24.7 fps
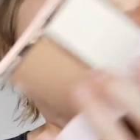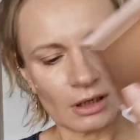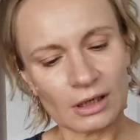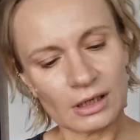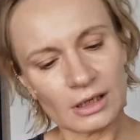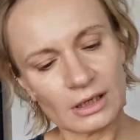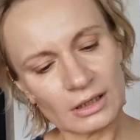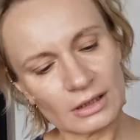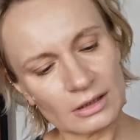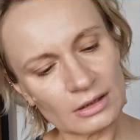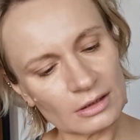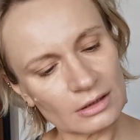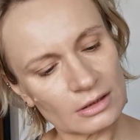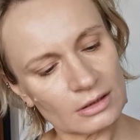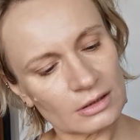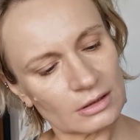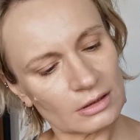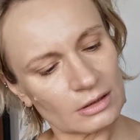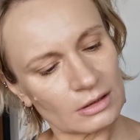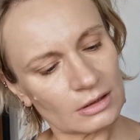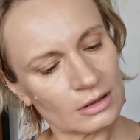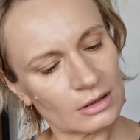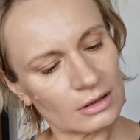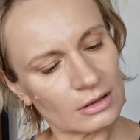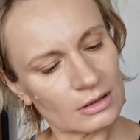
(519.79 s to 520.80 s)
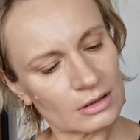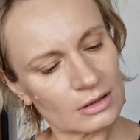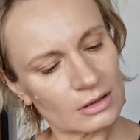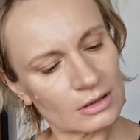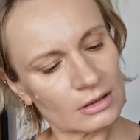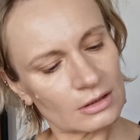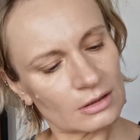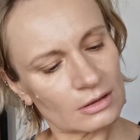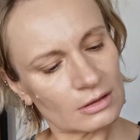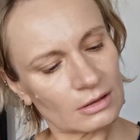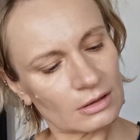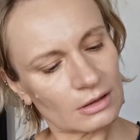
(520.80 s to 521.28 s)
and
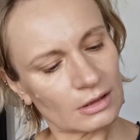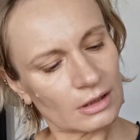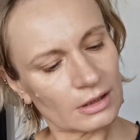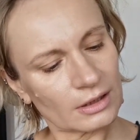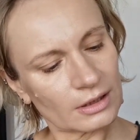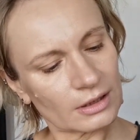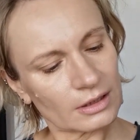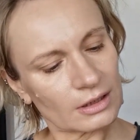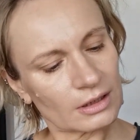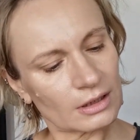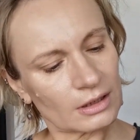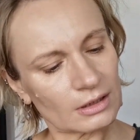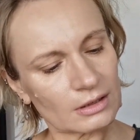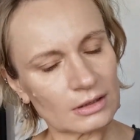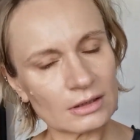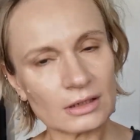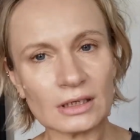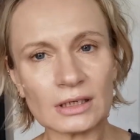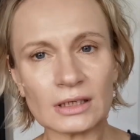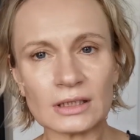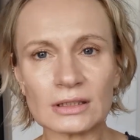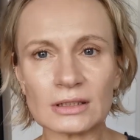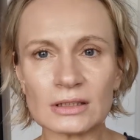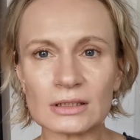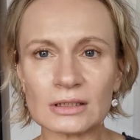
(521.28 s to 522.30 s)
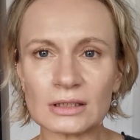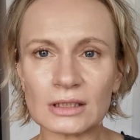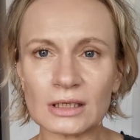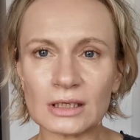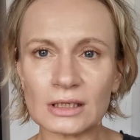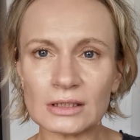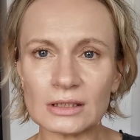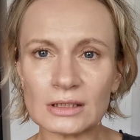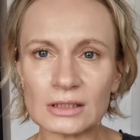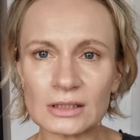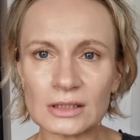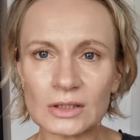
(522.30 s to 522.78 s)
it's like that,
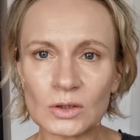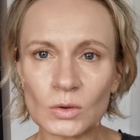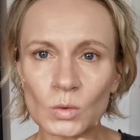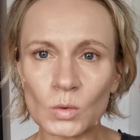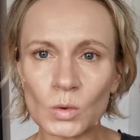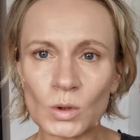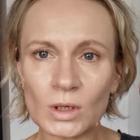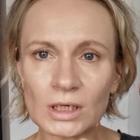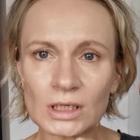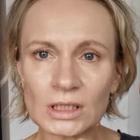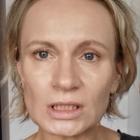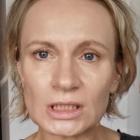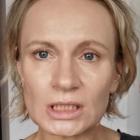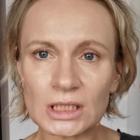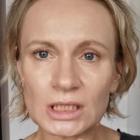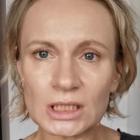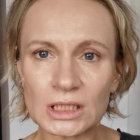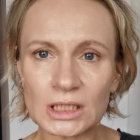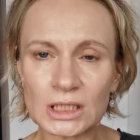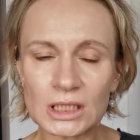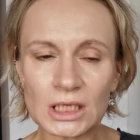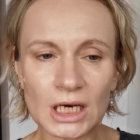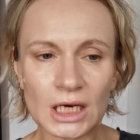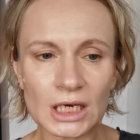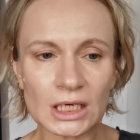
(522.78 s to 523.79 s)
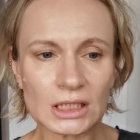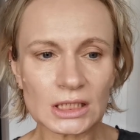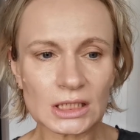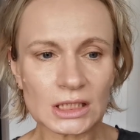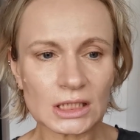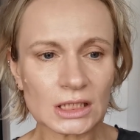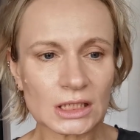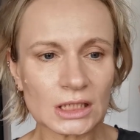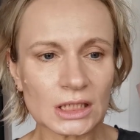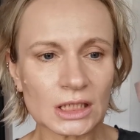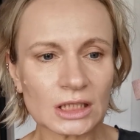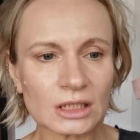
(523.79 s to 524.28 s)
and it's quite nice.
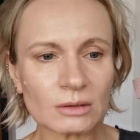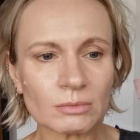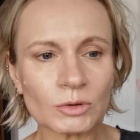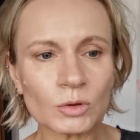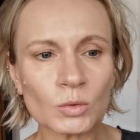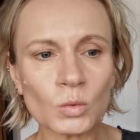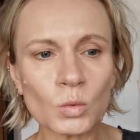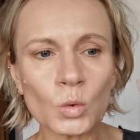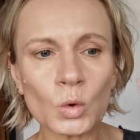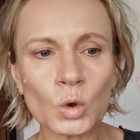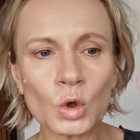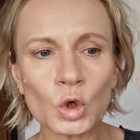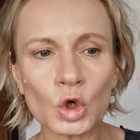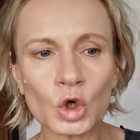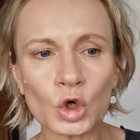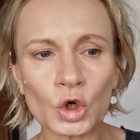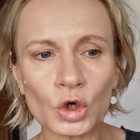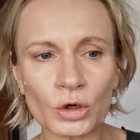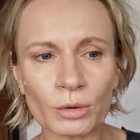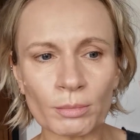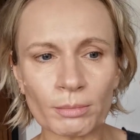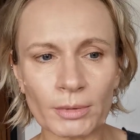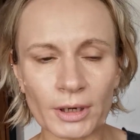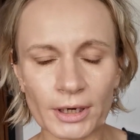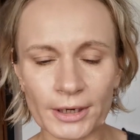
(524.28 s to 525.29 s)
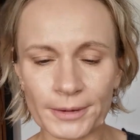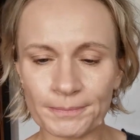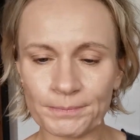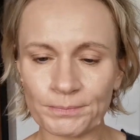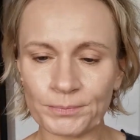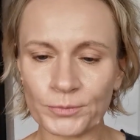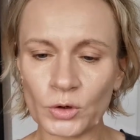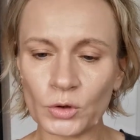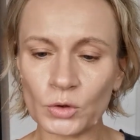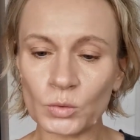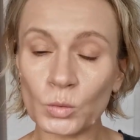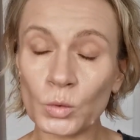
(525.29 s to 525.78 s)
It's a little bit warmer,
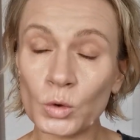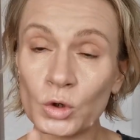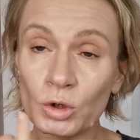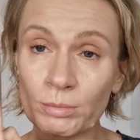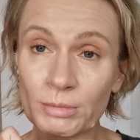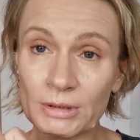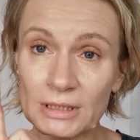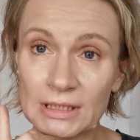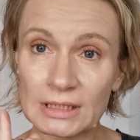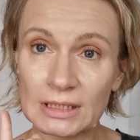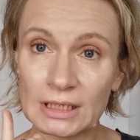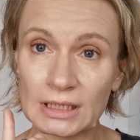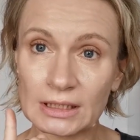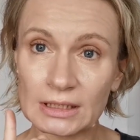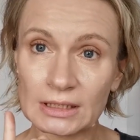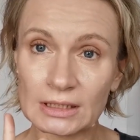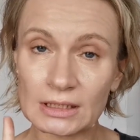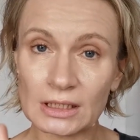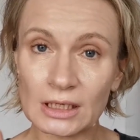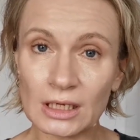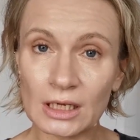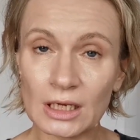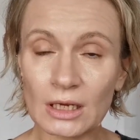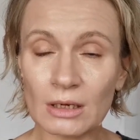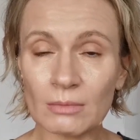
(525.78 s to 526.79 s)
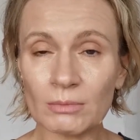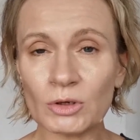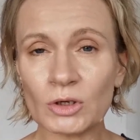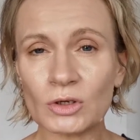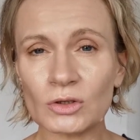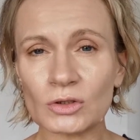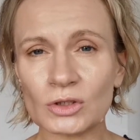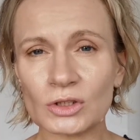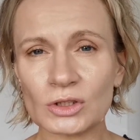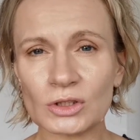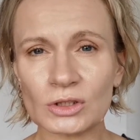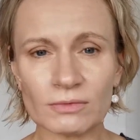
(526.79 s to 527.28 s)
on warmer side,
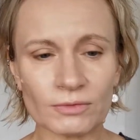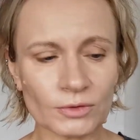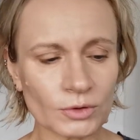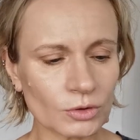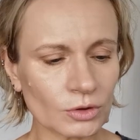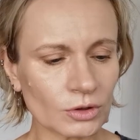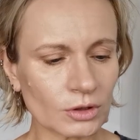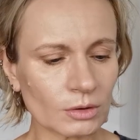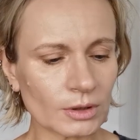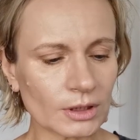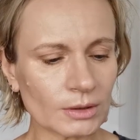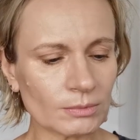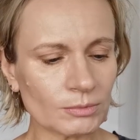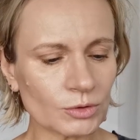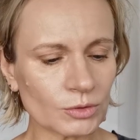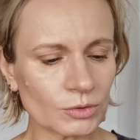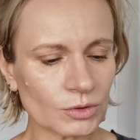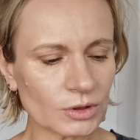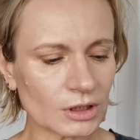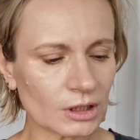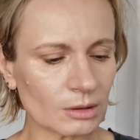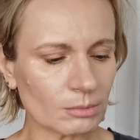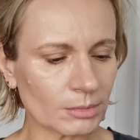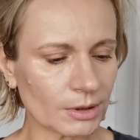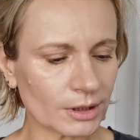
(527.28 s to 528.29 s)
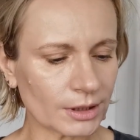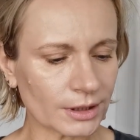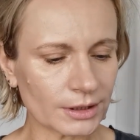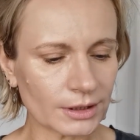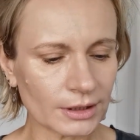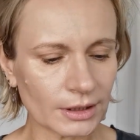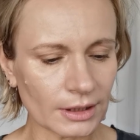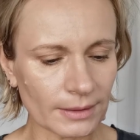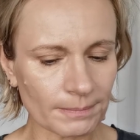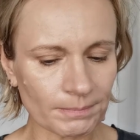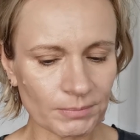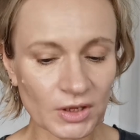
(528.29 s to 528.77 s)
because if you know, I'm using
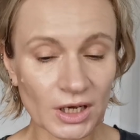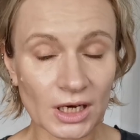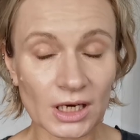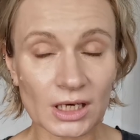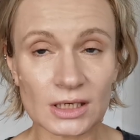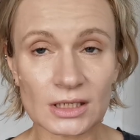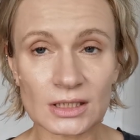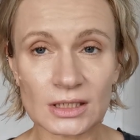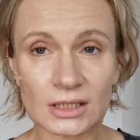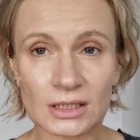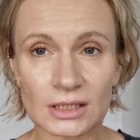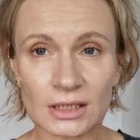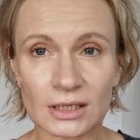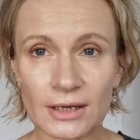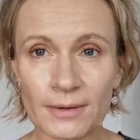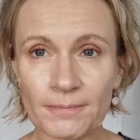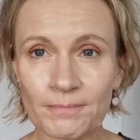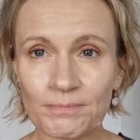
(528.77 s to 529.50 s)
my NARS